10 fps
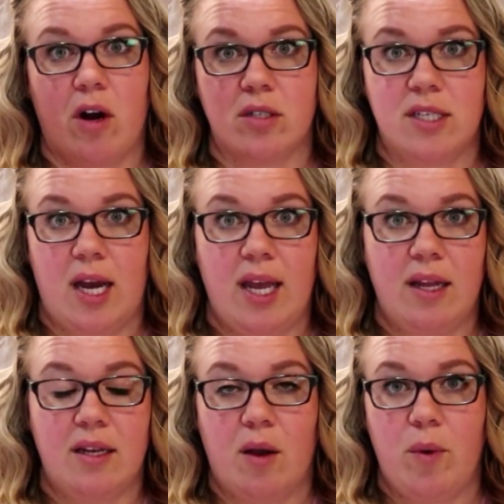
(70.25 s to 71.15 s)
our
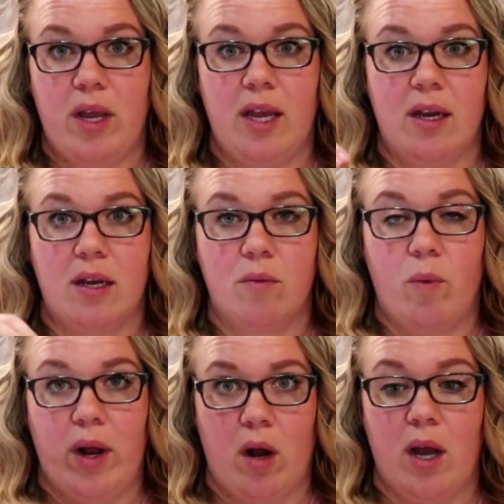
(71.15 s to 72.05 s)
diet that we
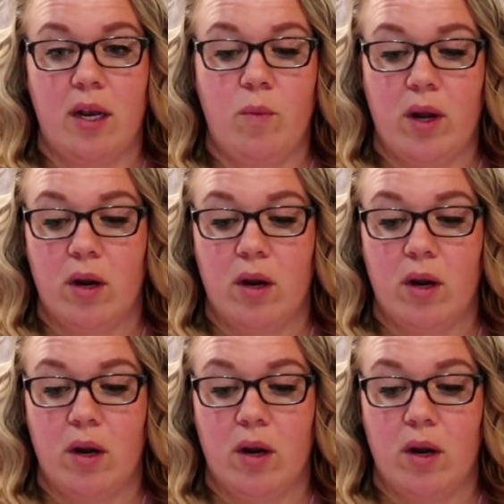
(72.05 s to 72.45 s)
went on.